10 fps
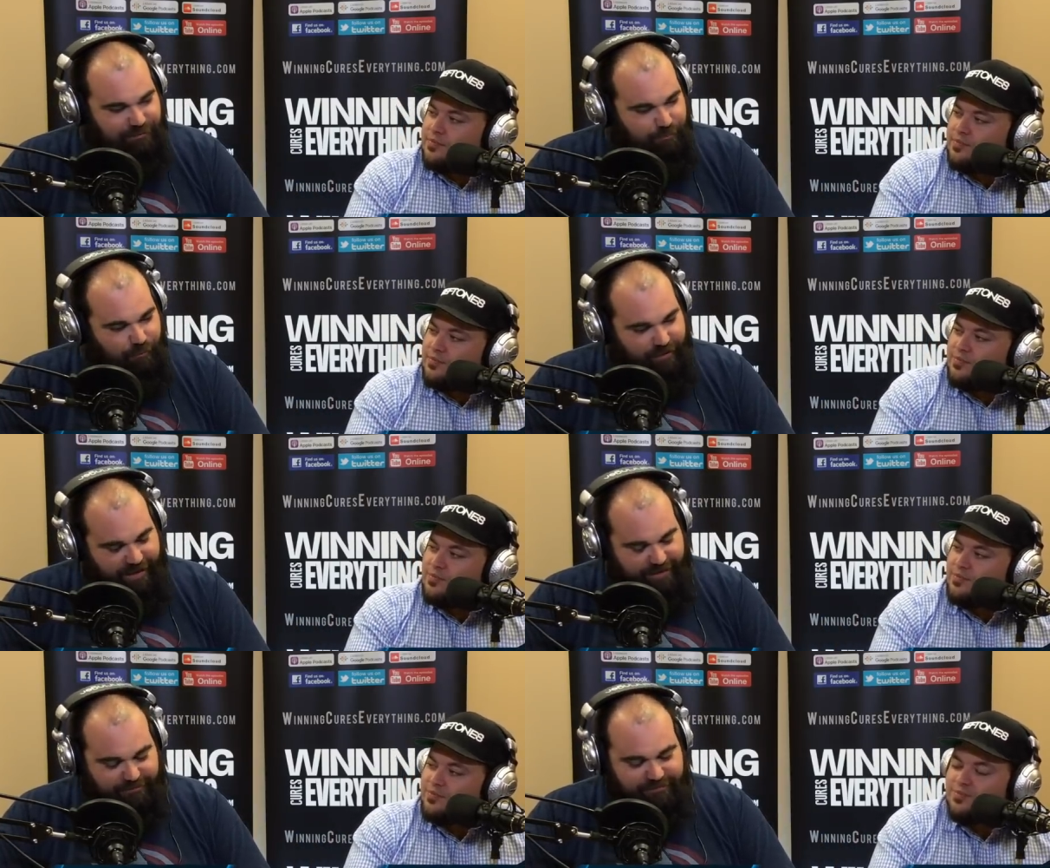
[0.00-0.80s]
Speaker 1: two more
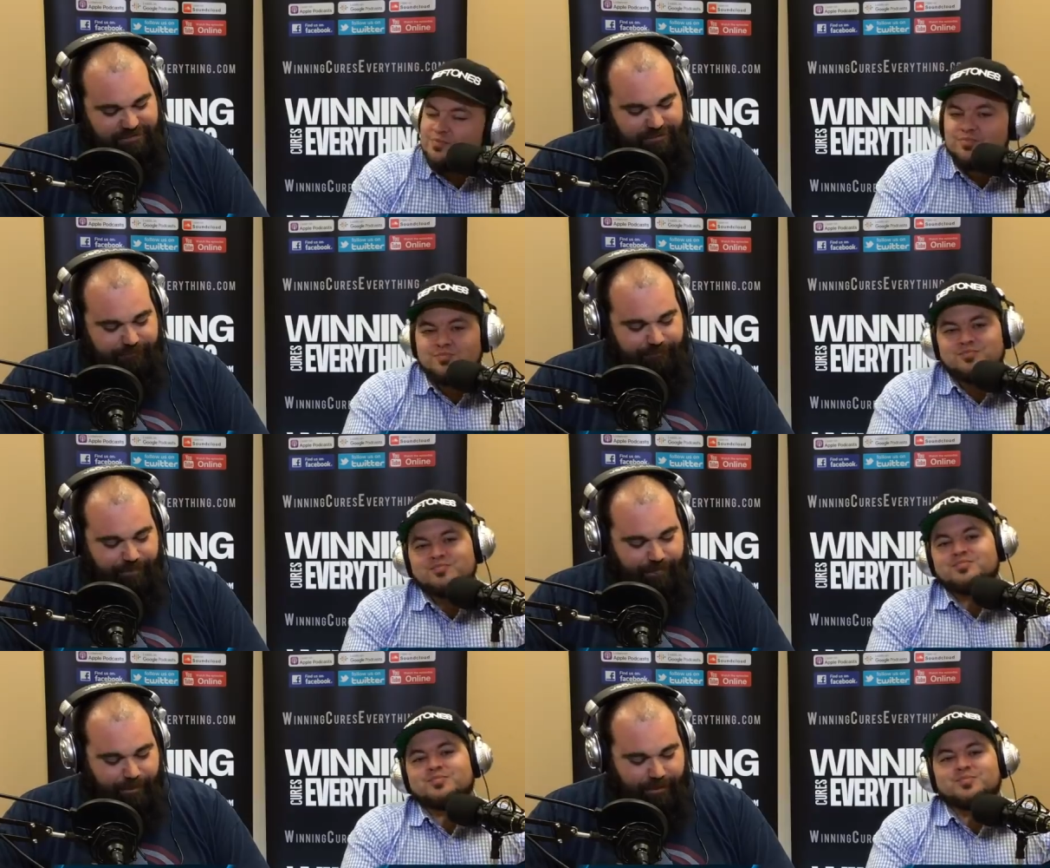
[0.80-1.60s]
games.
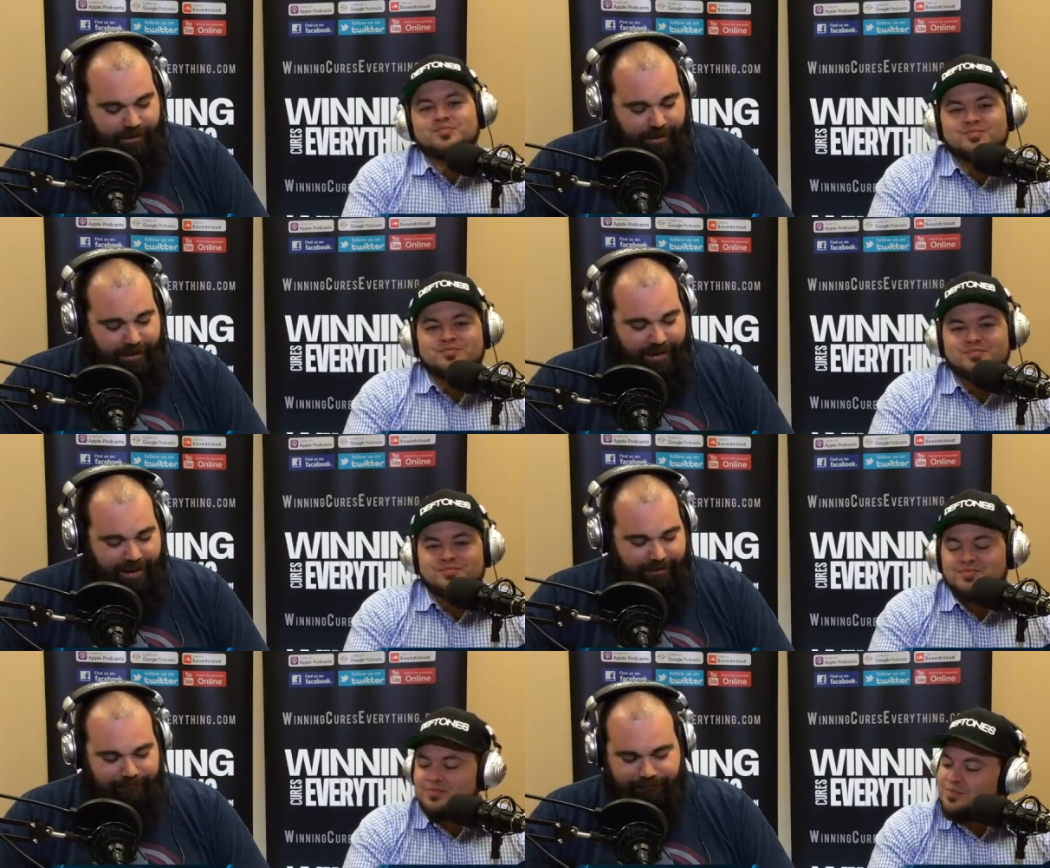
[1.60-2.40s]
And
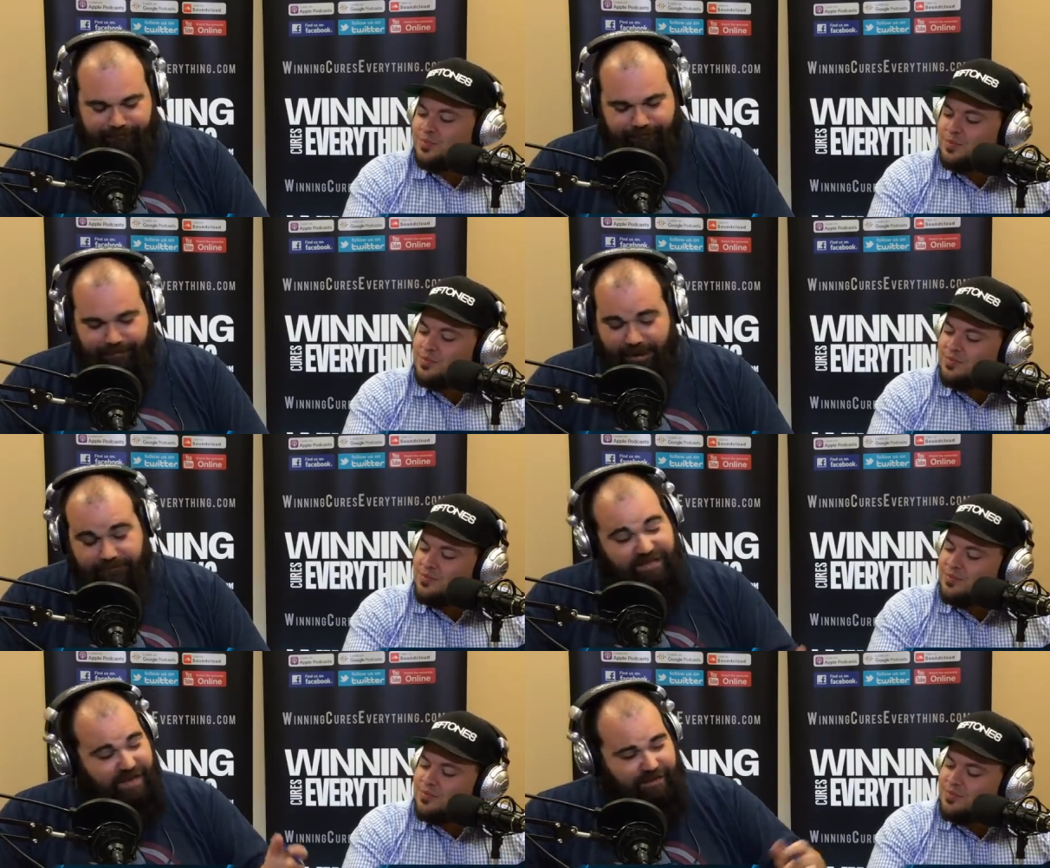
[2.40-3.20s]
I'm I'm
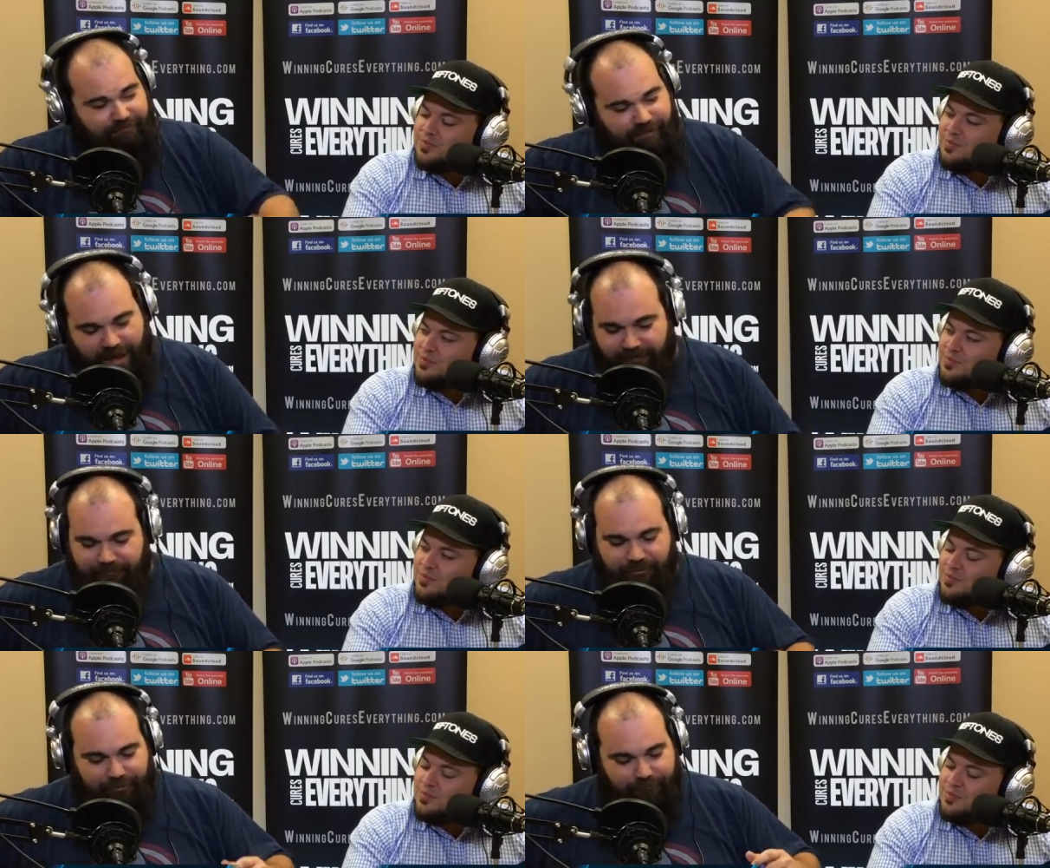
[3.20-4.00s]
taking them. I'm
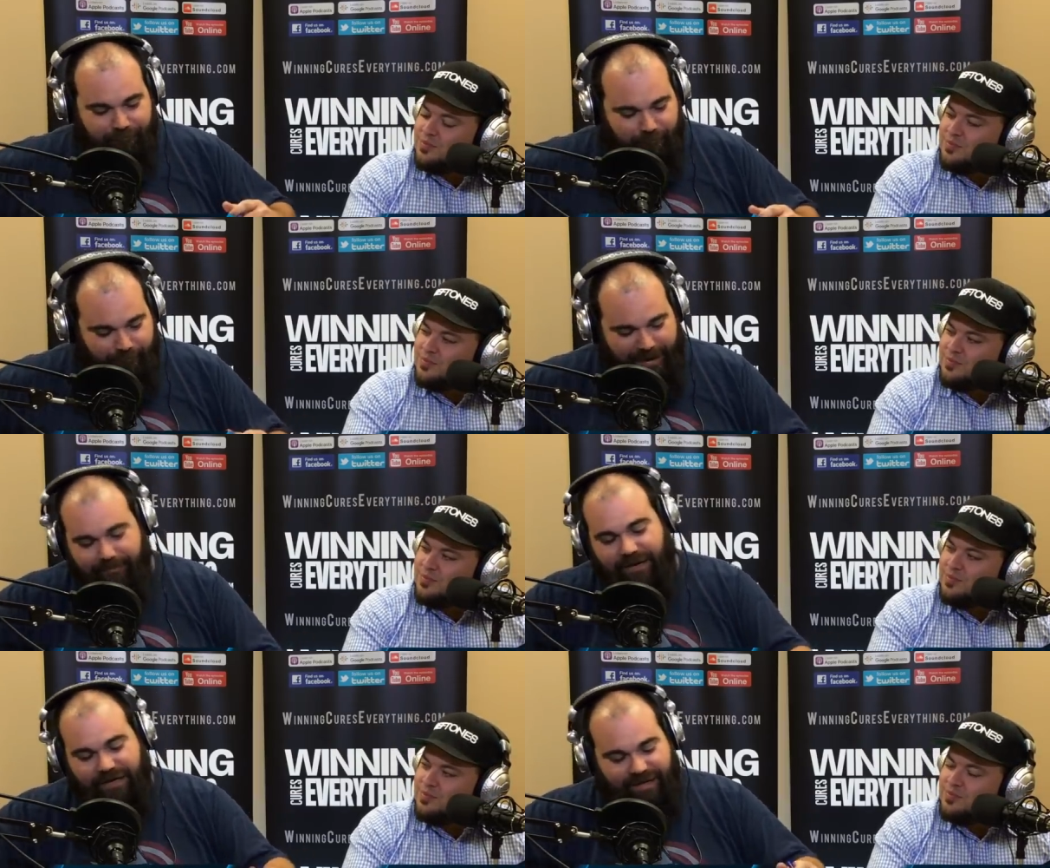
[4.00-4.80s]
putting my
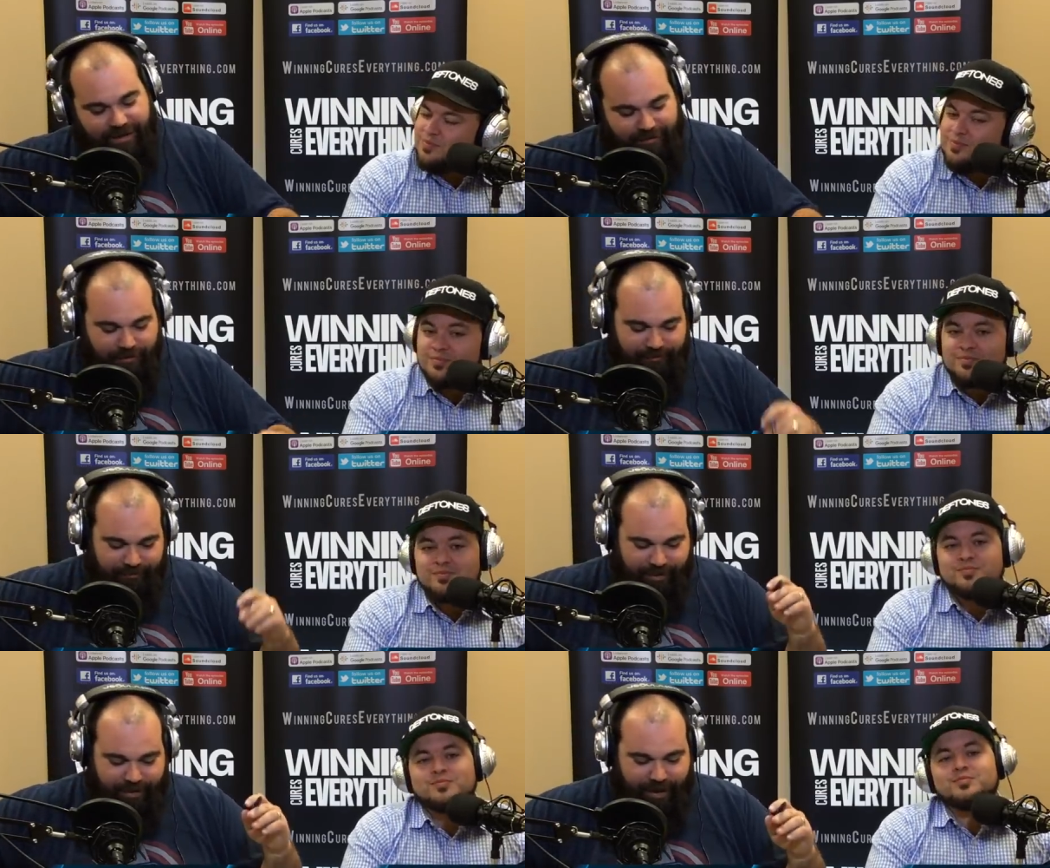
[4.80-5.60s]
money down on them.
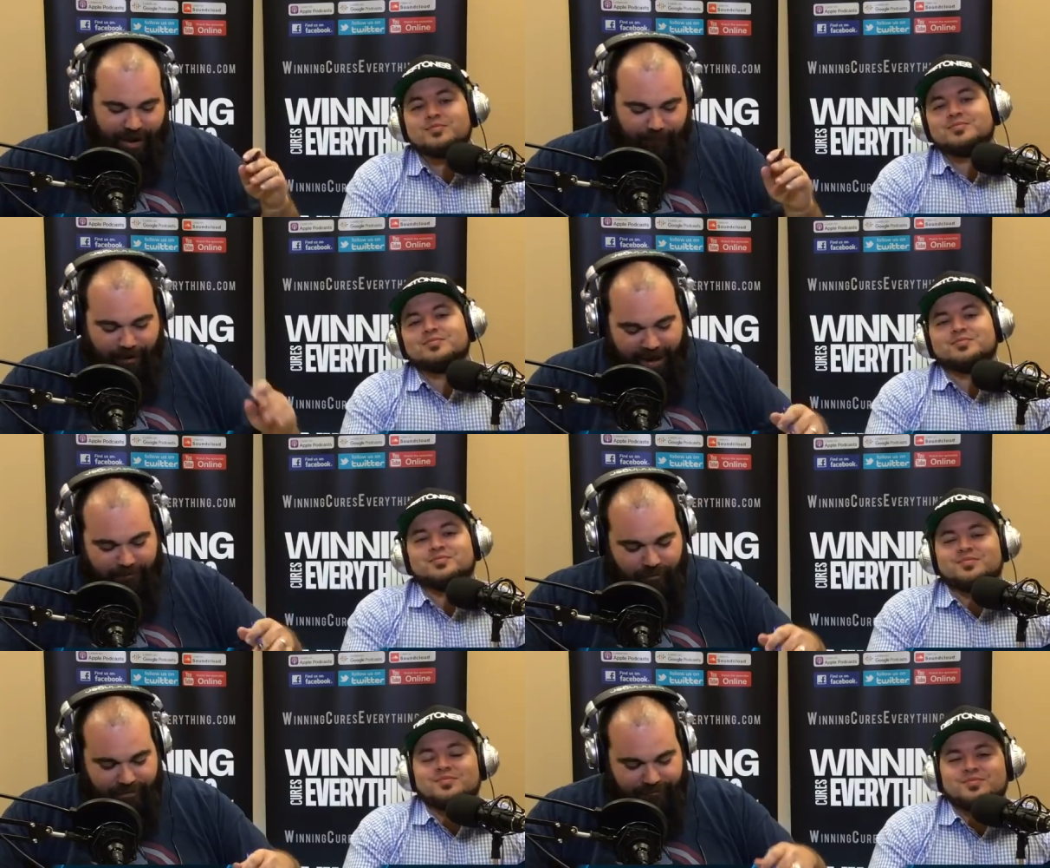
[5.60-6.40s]
I'm
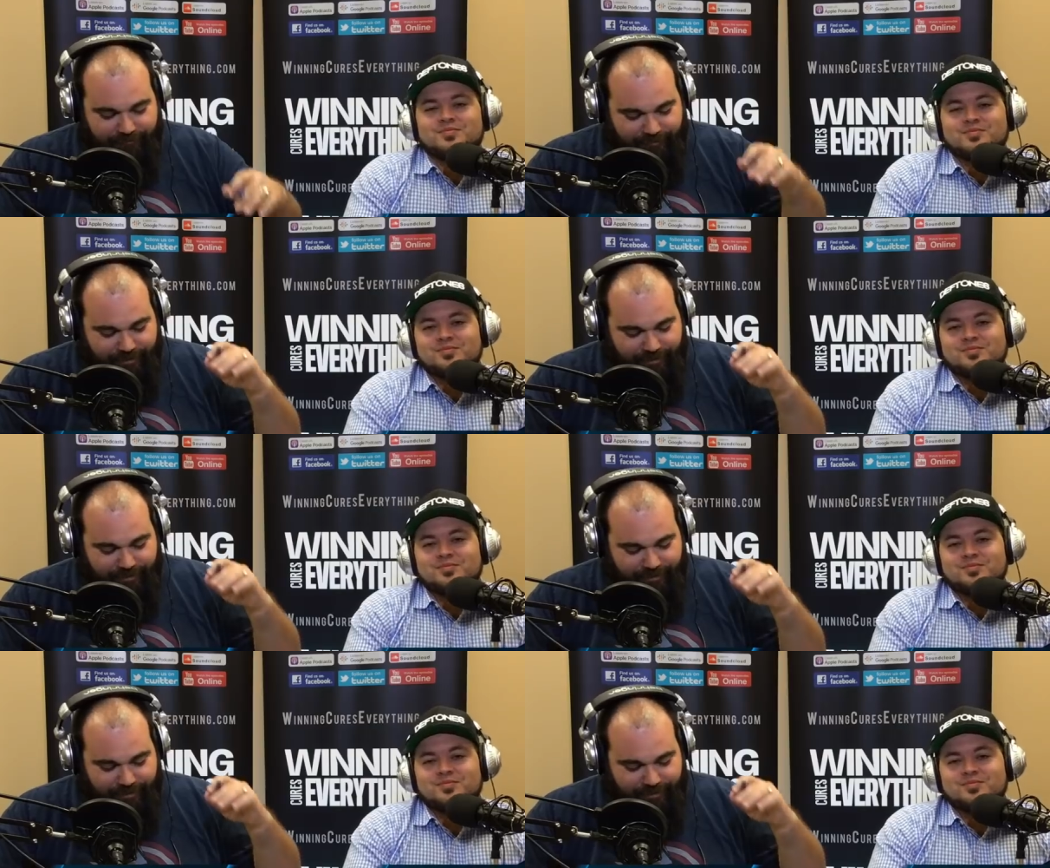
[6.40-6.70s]
riding with them.